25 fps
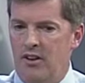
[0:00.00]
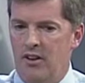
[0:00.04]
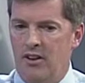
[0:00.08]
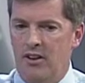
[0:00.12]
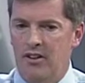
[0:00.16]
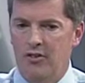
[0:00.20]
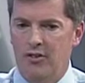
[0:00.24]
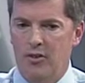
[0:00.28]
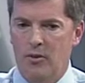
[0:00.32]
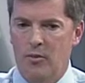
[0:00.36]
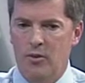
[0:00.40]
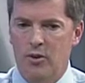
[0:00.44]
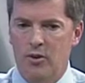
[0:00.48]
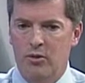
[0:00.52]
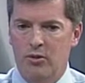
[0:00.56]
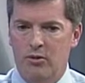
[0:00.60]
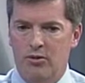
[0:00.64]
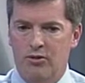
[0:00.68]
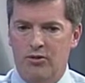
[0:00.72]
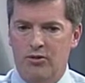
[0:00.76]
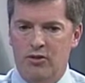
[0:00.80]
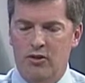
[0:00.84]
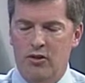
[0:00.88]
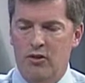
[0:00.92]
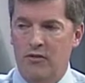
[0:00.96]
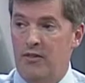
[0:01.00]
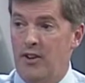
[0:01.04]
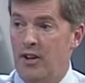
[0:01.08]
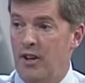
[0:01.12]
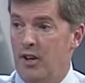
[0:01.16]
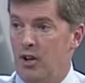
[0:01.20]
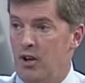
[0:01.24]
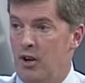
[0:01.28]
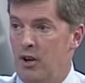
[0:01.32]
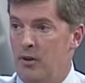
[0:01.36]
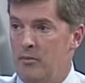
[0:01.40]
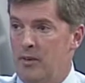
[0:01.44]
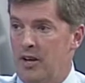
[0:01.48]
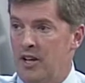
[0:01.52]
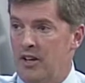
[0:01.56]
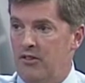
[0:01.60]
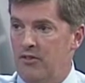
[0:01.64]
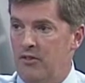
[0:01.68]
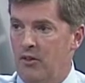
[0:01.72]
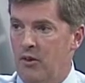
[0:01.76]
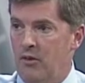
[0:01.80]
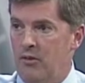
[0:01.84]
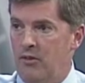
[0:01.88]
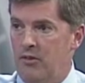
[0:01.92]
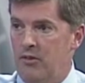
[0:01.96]
uh, someone who's served in a combat
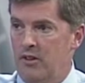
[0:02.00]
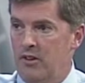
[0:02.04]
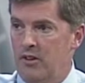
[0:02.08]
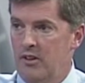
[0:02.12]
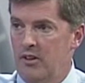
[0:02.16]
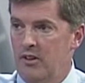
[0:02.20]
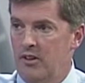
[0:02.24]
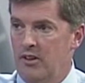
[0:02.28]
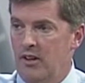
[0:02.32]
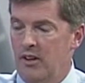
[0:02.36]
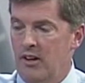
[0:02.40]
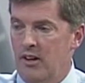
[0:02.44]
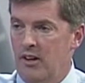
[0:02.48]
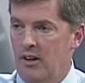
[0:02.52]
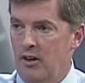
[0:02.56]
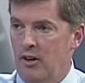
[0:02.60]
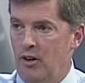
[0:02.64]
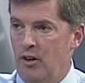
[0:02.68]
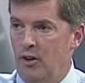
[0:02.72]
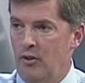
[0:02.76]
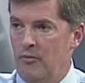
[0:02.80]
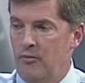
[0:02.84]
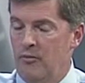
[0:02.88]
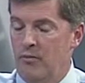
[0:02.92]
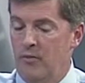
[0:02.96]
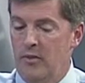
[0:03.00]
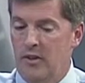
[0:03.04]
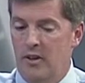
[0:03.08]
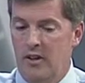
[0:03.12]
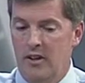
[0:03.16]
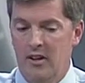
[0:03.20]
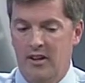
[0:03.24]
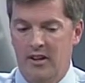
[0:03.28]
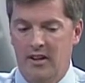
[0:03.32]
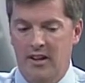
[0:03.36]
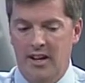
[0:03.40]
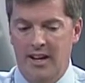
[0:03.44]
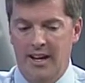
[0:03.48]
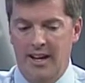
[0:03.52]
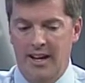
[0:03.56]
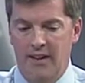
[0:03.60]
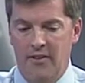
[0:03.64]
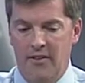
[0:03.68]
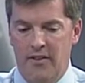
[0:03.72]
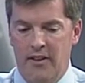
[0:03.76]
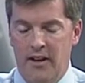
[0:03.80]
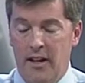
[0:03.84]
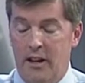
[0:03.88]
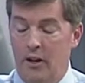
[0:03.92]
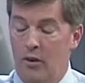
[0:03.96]
zone um,
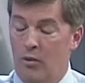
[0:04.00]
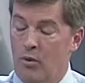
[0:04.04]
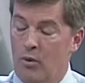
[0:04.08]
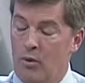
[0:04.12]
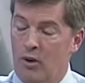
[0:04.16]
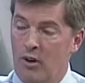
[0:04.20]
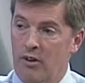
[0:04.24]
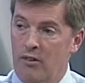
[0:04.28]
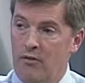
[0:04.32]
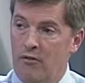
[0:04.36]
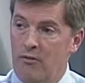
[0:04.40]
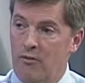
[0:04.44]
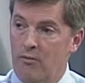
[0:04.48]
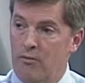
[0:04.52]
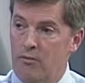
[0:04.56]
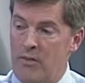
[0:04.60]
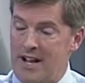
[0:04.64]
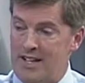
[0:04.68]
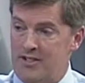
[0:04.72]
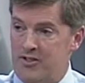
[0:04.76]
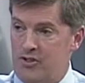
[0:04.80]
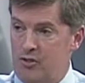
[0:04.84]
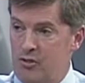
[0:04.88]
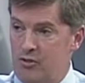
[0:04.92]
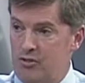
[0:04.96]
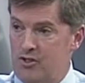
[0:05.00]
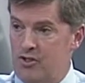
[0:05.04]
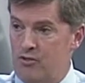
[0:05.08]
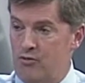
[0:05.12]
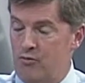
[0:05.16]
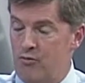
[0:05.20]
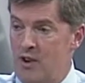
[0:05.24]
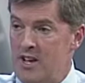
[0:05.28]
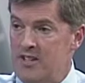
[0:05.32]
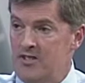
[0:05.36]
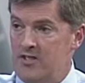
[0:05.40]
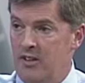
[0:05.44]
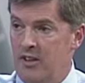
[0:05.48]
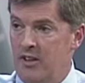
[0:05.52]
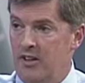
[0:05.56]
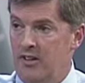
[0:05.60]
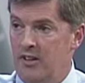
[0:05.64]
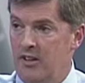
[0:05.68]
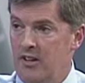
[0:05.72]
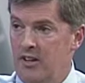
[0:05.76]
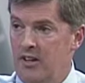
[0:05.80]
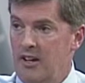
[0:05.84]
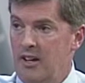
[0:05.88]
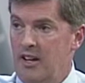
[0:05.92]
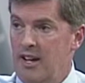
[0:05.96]
and they were a Massachusetts resident,
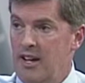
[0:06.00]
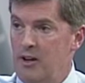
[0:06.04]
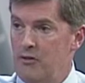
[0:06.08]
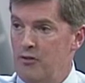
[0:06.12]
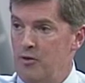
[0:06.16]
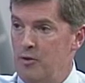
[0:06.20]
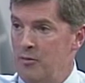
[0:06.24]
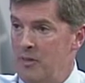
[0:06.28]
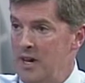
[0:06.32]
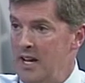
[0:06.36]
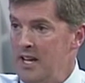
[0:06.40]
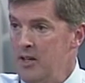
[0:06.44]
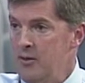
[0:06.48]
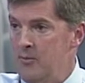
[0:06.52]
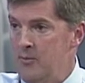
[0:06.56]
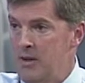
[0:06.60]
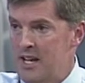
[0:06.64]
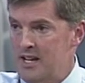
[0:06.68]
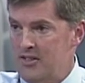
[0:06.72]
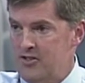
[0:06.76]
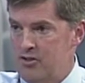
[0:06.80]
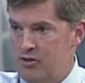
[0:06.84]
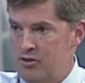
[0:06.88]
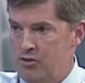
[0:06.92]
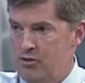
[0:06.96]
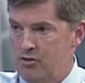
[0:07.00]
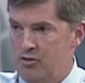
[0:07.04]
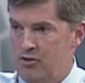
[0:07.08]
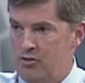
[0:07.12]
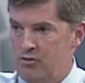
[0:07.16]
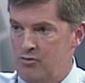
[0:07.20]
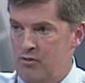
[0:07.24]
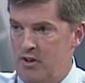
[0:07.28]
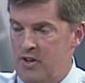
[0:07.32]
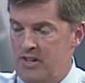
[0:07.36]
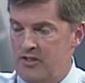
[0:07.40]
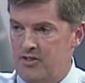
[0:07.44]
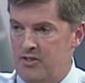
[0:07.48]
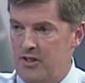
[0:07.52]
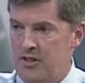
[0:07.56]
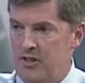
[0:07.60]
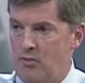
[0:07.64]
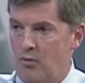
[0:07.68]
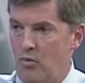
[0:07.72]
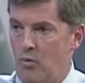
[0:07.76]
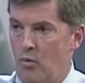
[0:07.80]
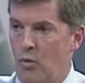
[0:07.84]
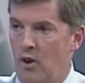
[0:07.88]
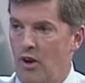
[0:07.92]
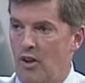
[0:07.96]
and remained a Massachusetts resident
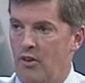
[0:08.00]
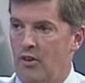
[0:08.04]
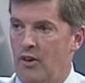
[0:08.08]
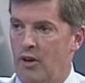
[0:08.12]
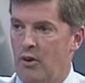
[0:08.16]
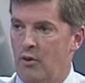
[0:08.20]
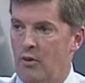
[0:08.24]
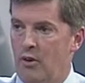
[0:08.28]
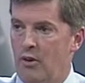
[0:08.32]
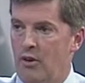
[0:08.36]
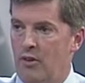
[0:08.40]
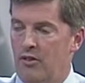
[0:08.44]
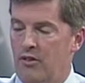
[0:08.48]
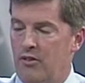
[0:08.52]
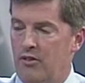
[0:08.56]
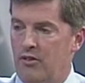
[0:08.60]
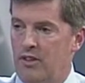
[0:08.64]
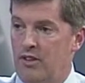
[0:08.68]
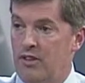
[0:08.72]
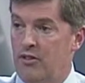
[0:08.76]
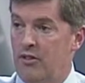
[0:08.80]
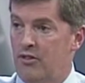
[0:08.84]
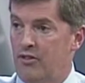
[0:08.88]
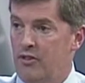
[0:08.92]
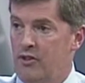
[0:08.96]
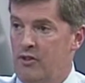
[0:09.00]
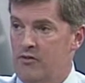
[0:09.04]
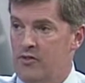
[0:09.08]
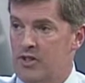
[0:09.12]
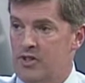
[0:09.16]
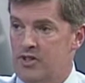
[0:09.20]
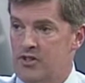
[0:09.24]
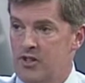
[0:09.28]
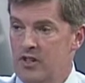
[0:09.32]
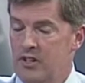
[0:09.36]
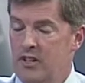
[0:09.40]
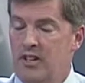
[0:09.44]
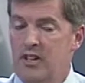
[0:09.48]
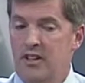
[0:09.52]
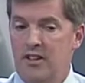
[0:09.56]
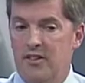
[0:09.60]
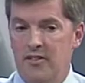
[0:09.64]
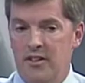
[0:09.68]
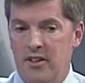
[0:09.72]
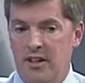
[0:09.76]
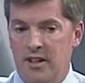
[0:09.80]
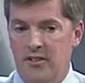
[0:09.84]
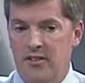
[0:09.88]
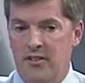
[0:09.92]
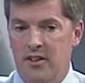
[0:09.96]
while they were in service,
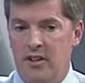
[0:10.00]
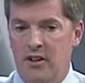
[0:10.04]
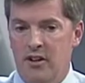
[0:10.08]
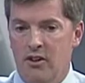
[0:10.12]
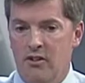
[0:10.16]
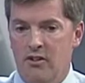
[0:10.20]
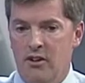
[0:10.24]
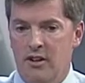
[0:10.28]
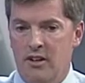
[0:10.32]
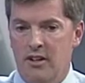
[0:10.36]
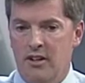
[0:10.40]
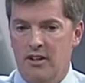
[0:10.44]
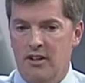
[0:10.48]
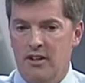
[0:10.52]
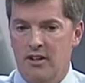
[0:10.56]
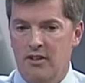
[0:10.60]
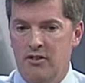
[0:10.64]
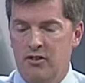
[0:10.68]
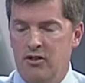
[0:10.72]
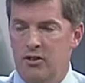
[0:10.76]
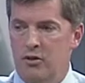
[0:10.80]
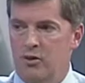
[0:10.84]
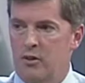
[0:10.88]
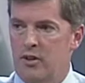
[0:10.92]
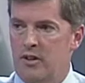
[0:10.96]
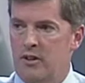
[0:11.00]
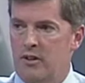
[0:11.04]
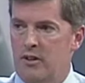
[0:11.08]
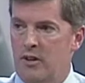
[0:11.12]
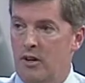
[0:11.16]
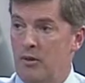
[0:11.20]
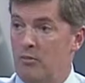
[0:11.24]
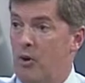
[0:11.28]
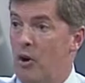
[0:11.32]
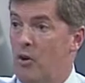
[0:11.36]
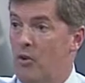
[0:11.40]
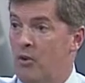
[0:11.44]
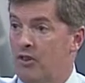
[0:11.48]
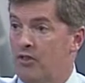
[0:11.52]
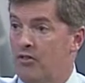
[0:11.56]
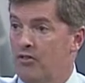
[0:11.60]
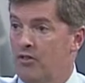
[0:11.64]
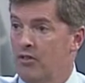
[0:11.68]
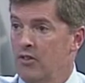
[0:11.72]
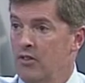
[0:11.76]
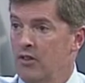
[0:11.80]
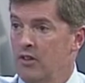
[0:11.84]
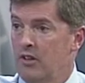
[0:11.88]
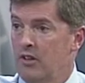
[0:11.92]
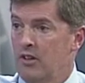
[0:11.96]
then they're uh, due a, a, bonus,
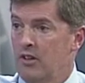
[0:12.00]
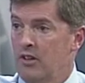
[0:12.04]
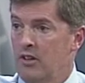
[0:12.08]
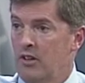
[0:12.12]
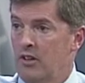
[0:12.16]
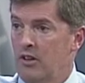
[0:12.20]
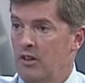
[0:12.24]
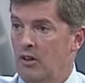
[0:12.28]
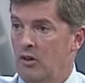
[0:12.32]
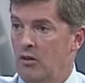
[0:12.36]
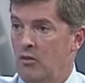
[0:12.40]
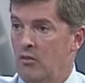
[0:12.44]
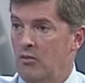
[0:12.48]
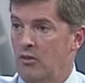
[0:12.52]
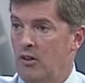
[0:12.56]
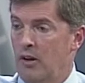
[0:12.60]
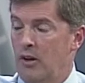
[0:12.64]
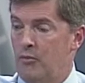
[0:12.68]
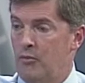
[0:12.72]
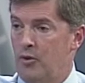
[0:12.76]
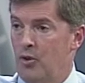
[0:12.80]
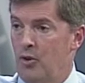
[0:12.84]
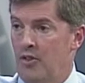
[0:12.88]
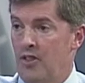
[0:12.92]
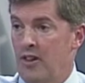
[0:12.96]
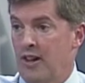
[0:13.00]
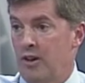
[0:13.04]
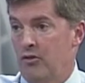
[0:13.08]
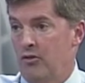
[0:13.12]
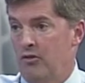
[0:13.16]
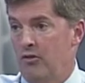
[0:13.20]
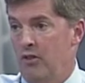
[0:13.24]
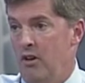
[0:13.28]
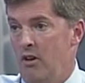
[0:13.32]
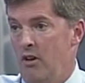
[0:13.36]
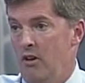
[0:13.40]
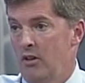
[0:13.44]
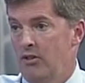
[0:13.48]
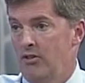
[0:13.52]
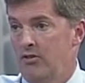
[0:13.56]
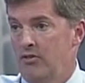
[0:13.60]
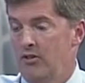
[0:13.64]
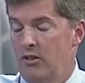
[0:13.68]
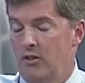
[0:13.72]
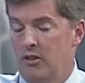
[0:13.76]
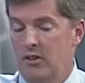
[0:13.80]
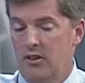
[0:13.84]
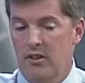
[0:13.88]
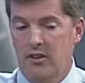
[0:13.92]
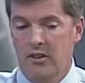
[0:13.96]
you know, up to $1,000.
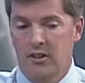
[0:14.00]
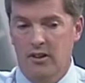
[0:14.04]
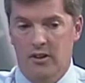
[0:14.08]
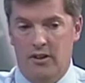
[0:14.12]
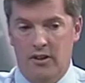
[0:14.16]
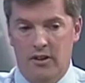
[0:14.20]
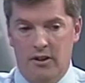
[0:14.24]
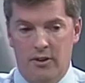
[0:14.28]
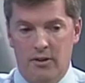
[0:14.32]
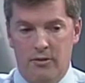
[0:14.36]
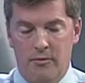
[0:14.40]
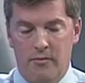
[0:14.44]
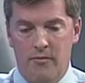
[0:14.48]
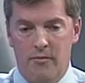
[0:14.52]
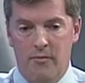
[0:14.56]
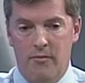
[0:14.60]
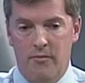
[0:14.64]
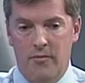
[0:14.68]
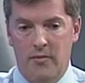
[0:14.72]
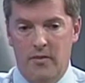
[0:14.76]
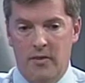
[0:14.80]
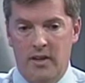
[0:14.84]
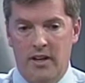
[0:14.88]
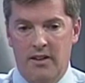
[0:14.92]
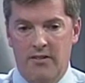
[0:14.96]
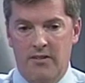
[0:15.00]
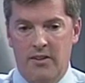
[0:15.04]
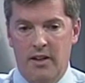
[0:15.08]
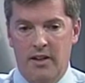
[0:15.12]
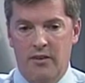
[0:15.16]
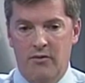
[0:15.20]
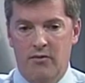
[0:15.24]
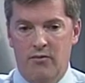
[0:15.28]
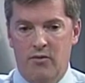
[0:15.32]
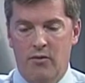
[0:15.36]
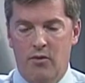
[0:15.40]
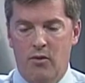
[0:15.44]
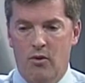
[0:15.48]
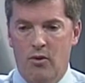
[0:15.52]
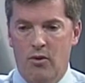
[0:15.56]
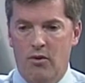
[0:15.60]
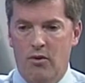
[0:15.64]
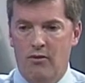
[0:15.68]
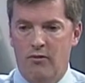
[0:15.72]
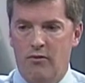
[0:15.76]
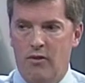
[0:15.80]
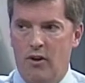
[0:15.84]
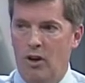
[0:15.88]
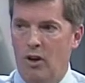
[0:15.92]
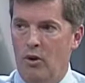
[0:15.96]
Hmm. Um, and then for
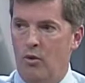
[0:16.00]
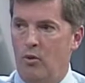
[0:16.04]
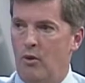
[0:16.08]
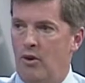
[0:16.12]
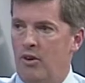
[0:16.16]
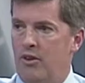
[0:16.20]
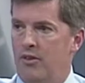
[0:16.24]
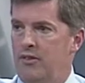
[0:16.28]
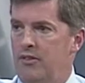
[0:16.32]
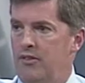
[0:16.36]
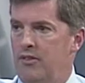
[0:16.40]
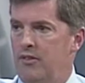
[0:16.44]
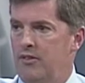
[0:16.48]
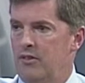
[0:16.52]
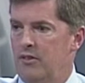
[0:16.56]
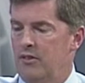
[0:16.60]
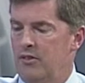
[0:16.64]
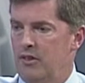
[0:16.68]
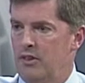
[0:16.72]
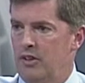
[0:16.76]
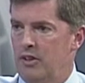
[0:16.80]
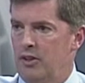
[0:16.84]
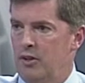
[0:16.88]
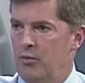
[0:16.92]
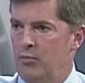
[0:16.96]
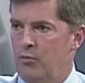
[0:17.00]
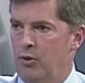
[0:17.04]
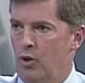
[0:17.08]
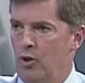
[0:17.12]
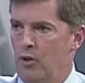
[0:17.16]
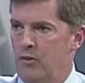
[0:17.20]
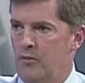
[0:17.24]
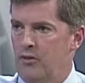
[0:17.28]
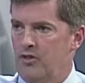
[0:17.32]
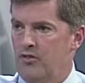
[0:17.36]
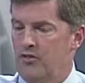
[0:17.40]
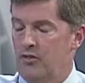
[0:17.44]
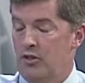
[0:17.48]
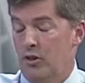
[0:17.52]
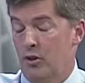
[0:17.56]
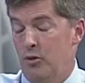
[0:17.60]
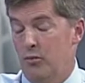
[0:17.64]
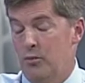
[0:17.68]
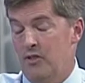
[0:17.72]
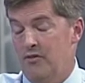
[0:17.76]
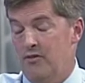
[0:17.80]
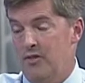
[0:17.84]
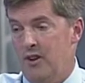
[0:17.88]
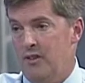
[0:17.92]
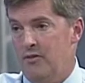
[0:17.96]
follow-on uh, deployments, it could
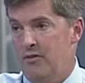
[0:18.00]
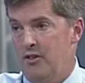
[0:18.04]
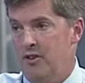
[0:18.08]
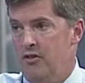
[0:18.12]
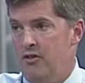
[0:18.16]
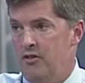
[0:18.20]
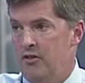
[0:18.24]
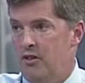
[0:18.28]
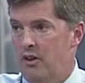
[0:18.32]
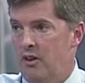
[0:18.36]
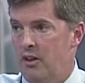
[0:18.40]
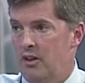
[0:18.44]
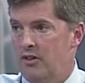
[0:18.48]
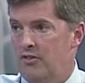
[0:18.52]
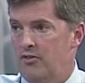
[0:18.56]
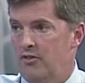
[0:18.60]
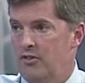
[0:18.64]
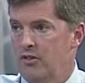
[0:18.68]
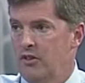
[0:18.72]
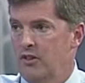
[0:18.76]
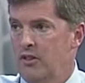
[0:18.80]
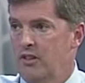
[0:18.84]
be $500.